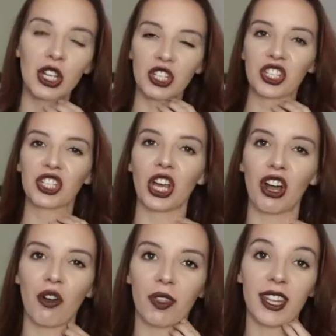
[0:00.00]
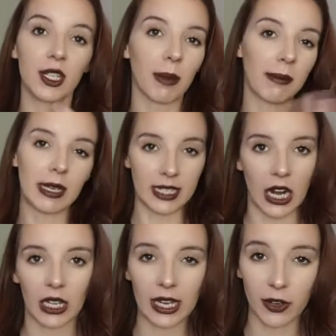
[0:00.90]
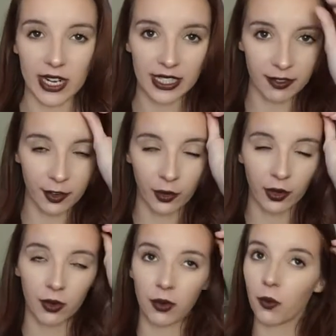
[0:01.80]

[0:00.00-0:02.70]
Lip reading: So this baby does not like greasy food.